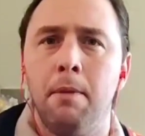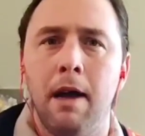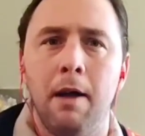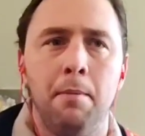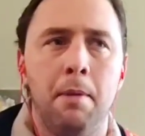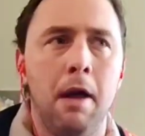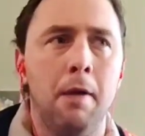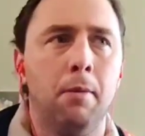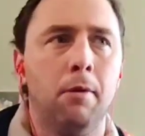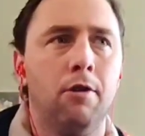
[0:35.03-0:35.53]

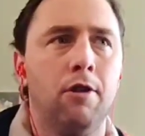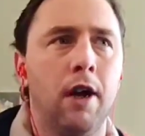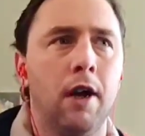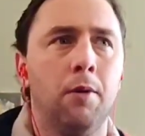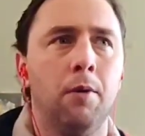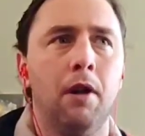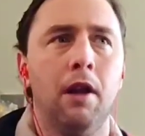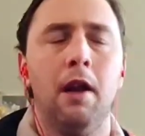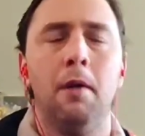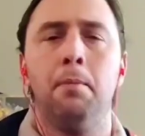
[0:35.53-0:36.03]
And people
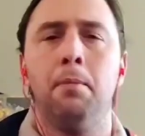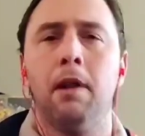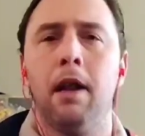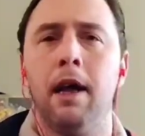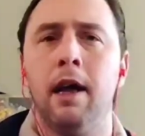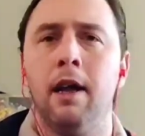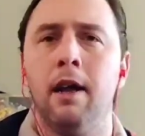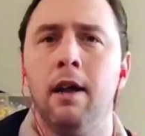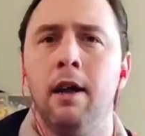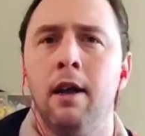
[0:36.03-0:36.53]
generally
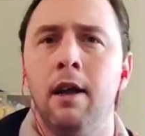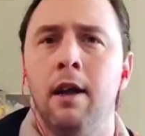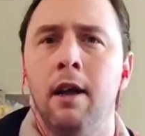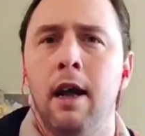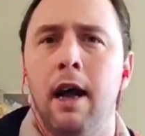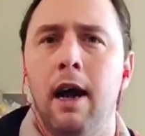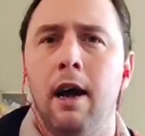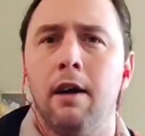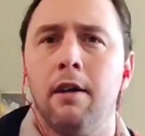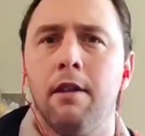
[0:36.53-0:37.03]
play it
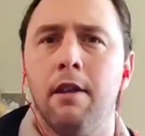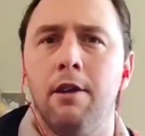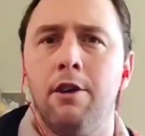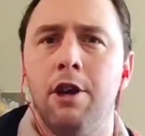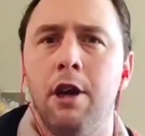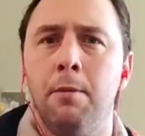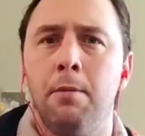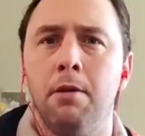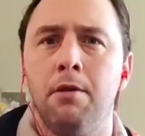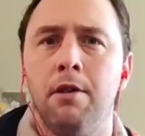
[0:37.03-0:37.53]
out of the
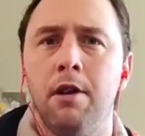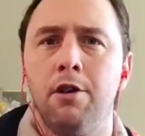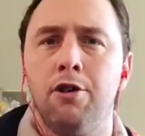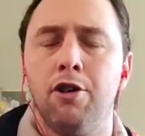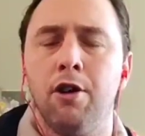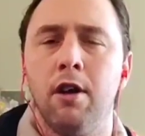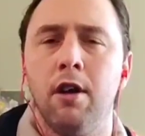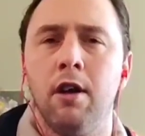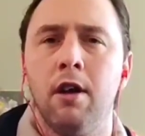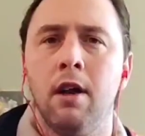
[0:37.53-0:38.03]
G
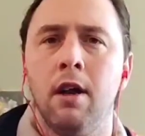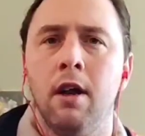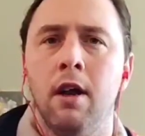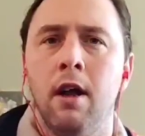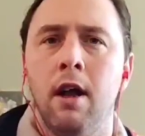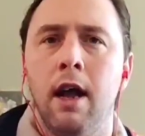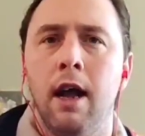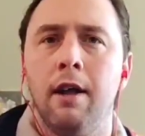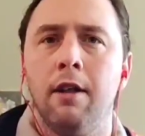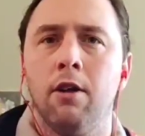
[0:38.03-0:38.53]
position.
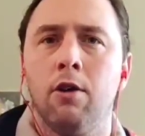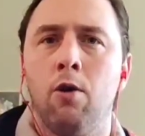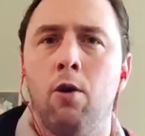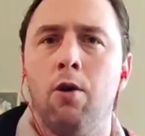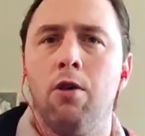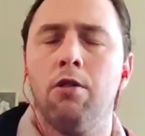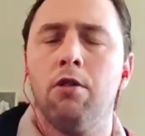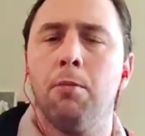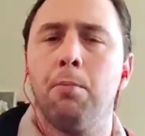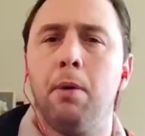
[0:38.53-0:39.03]
And the
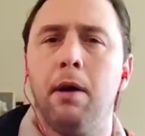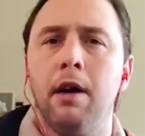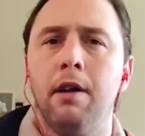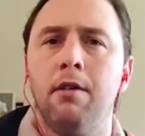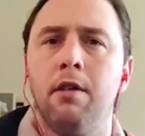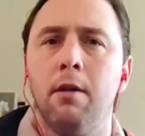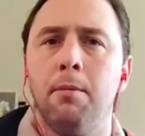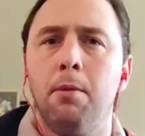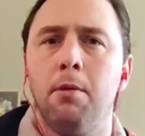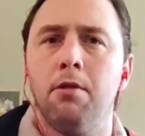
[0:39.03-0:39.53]
chords are pretty
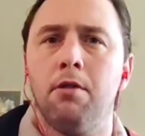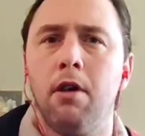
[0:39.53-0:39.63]
simple.